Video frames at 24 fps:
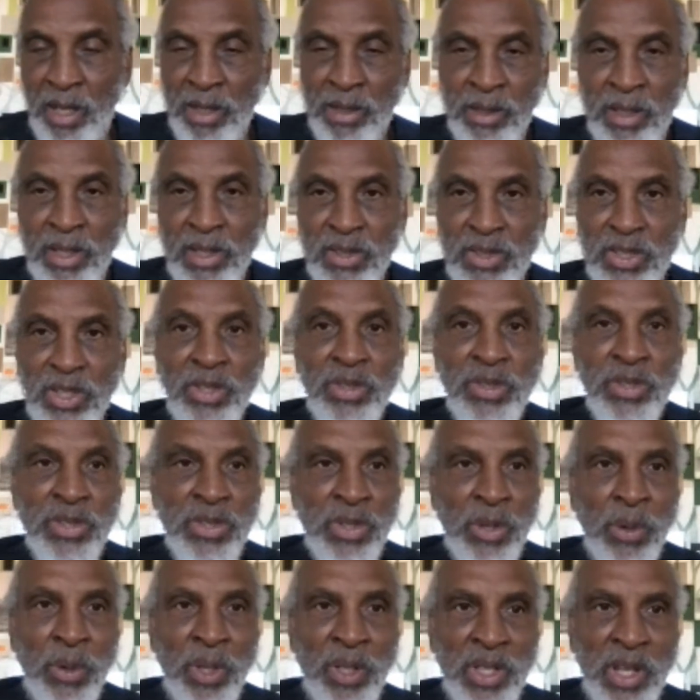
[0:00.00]
uh, 10
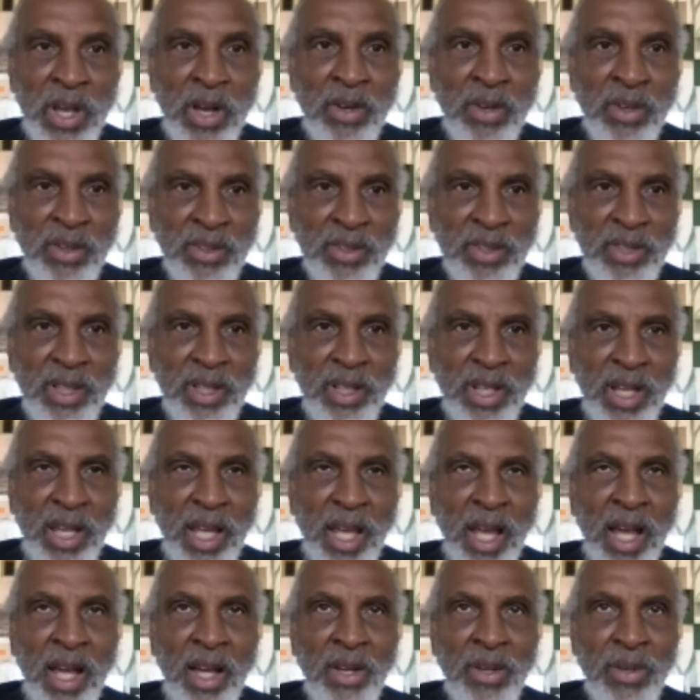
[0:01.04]
years old and younger.
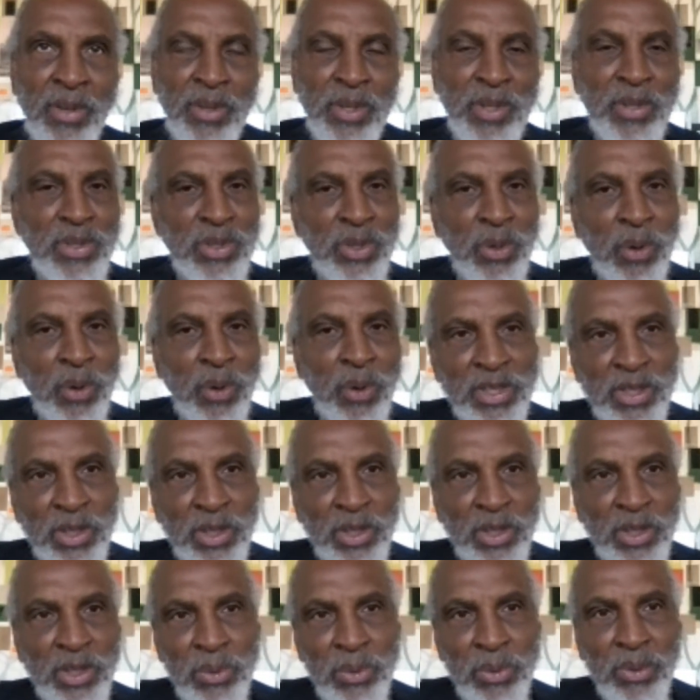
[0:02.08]
Uh, so our
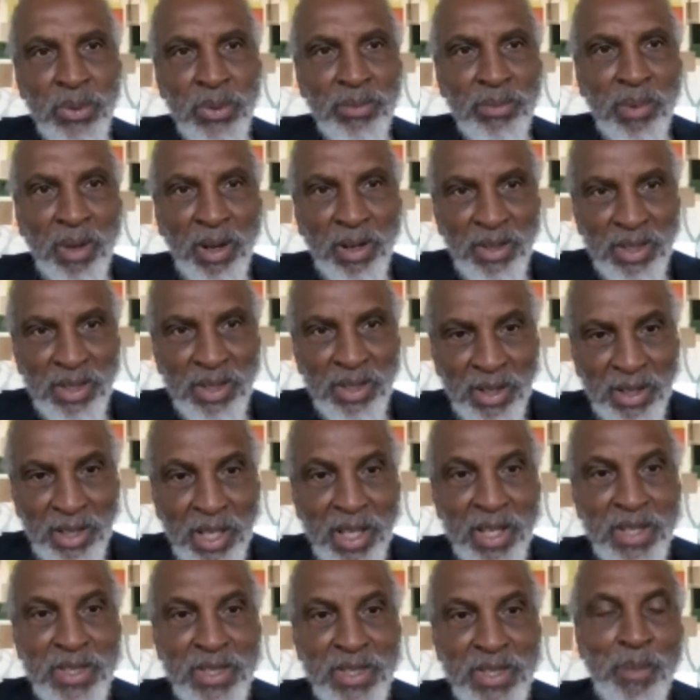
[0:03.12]
school, our
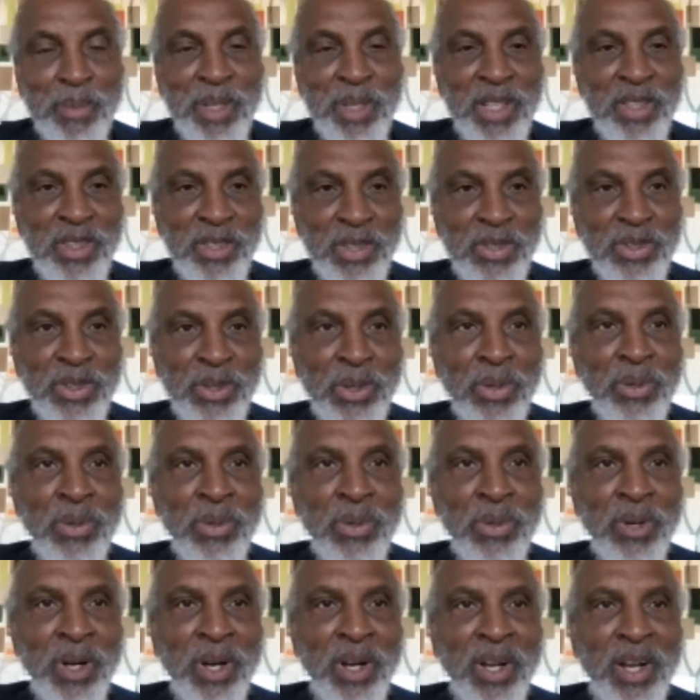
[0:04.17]
kids coming into
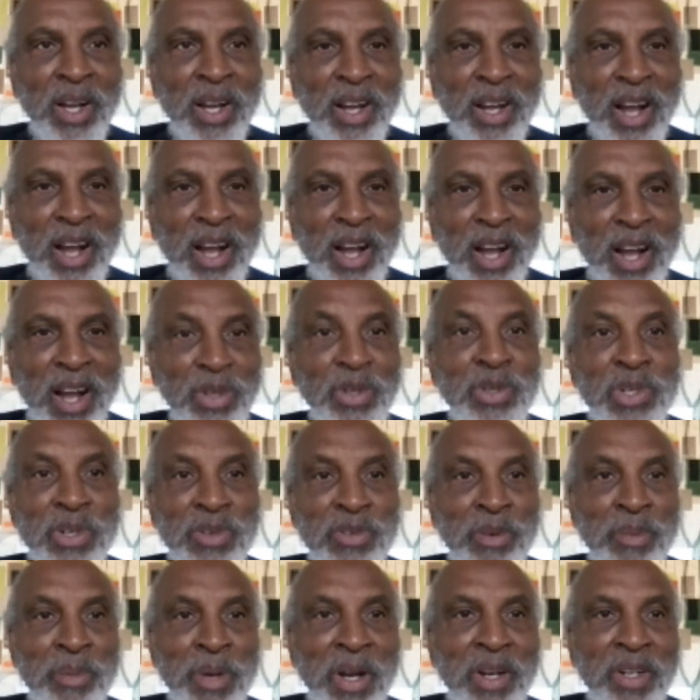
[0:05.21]
school are the
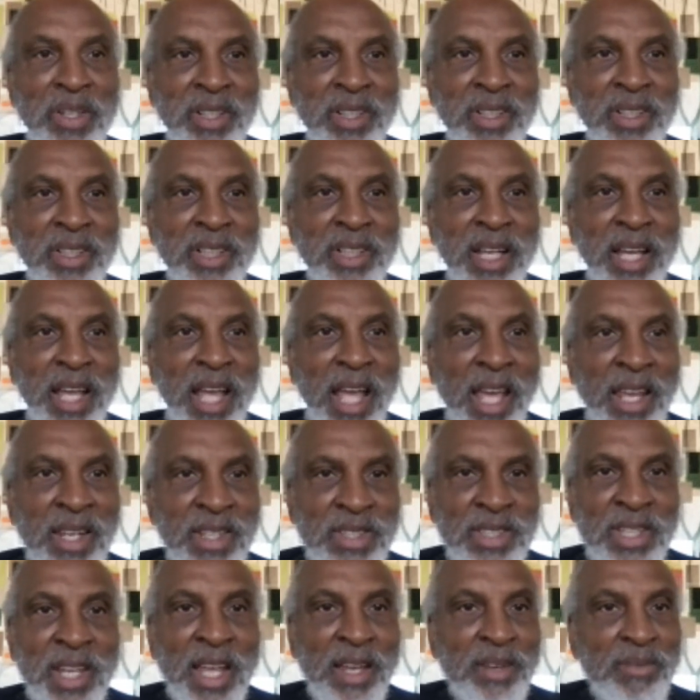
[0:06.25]
future of America. And
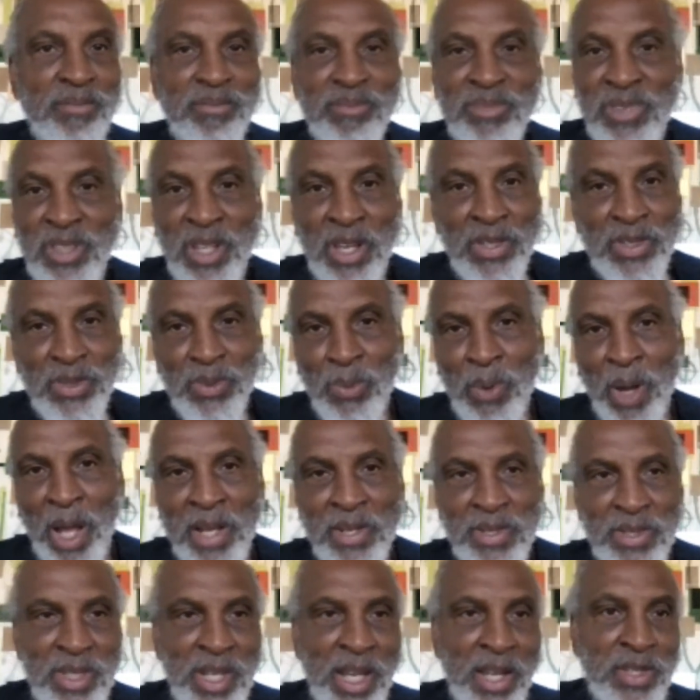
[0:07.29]
it's not just
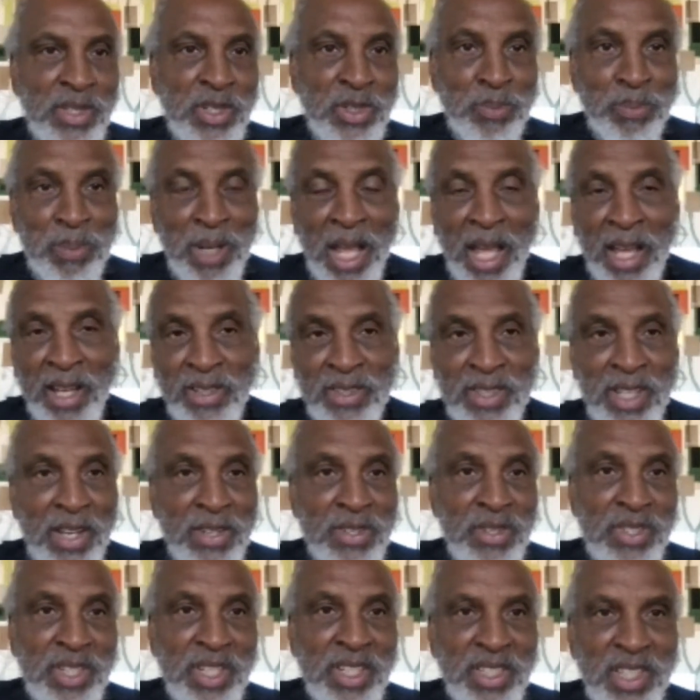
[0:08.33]
whites, not just blacks,
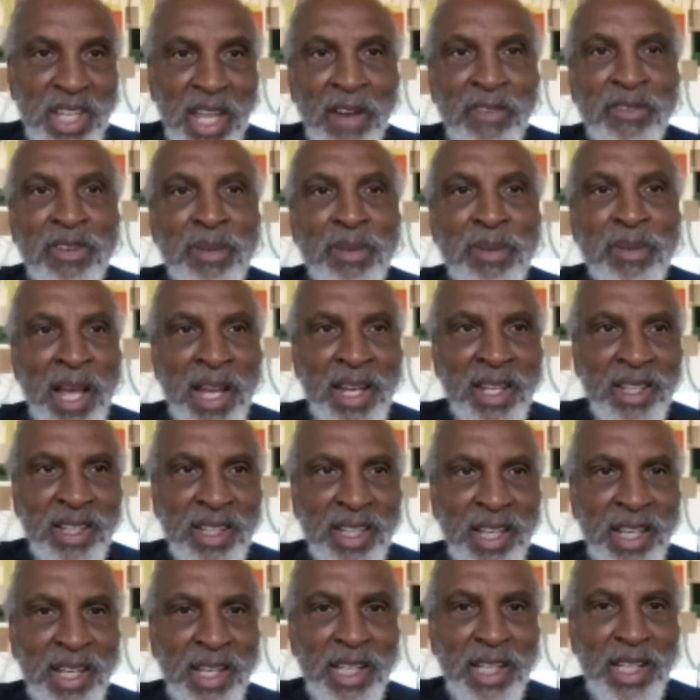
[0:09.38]
not just, it's everybody.
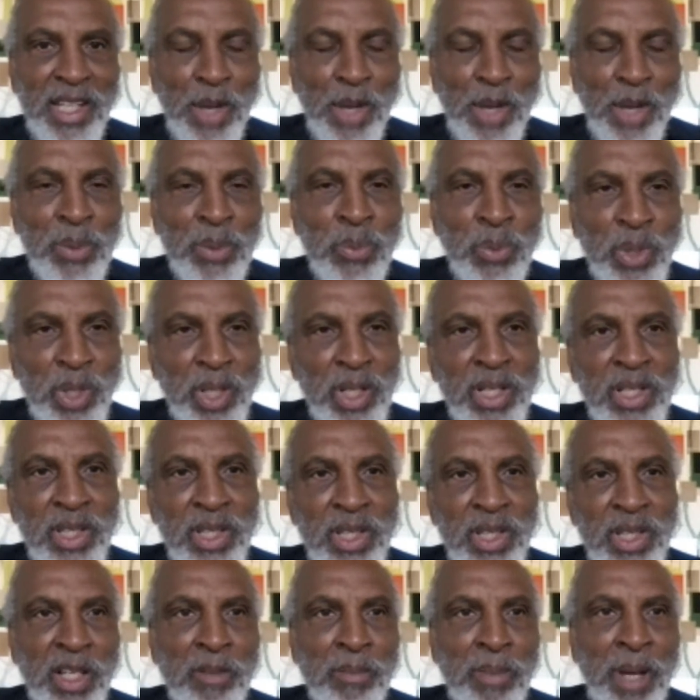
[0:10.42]
Can we really
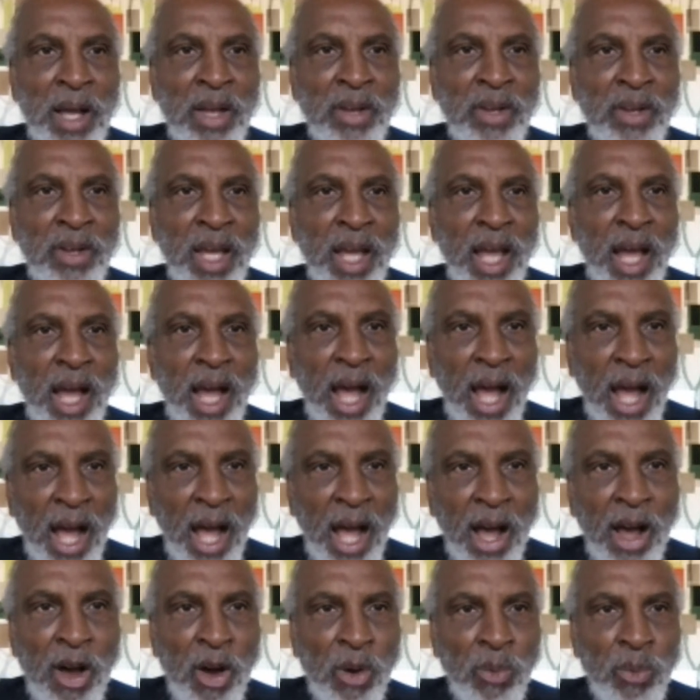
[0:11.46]
think about
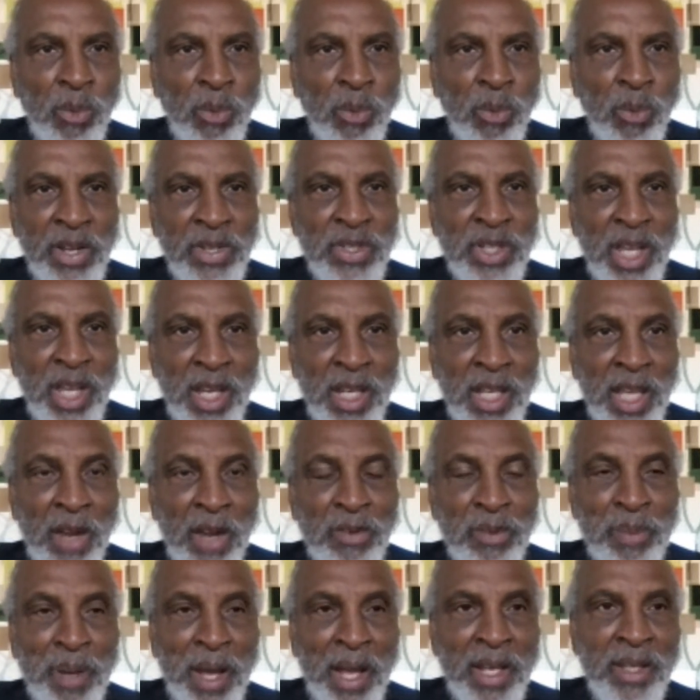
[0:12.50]
how we're
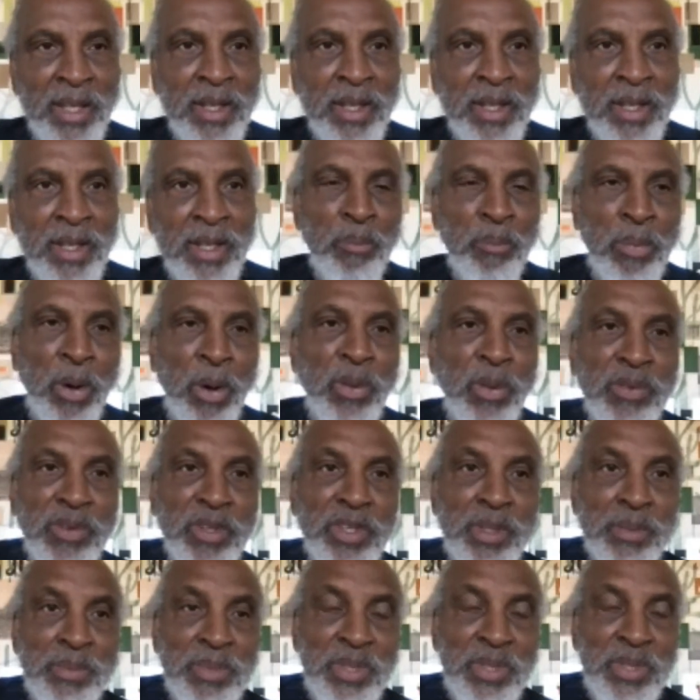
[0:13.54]
educating everybody,
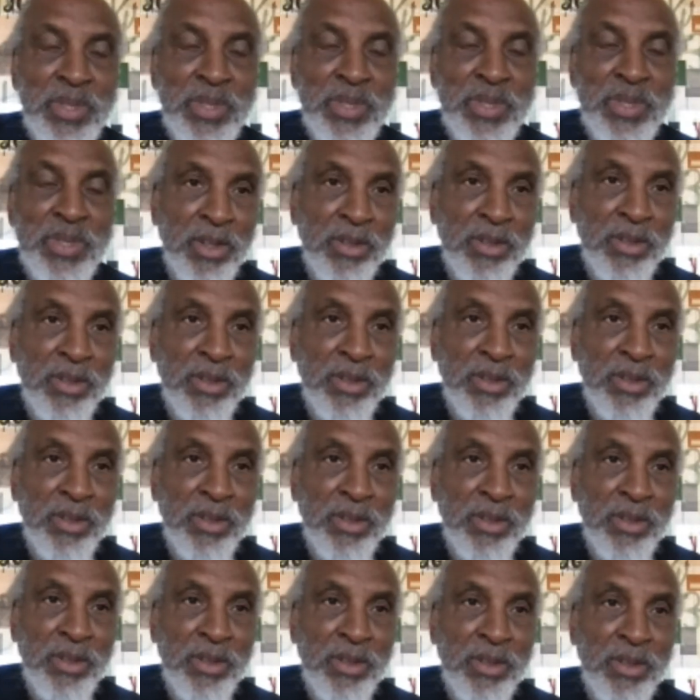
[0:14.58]
both for themselves
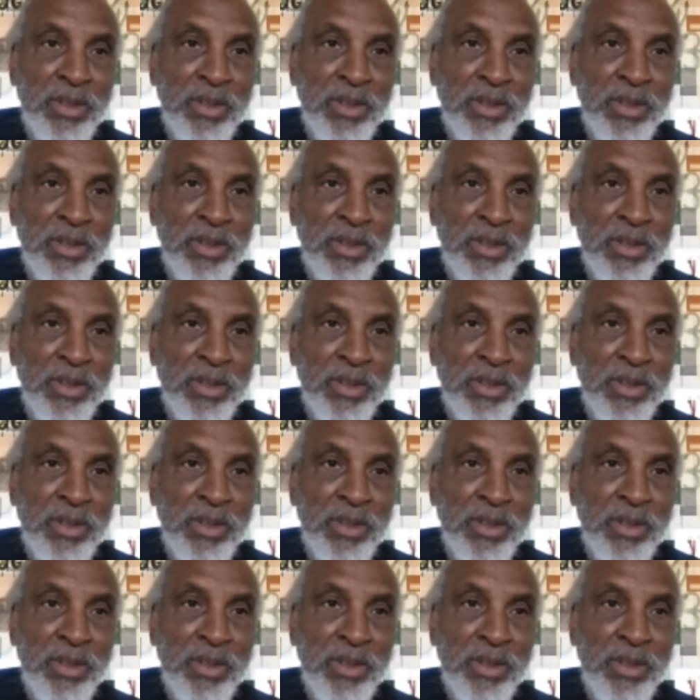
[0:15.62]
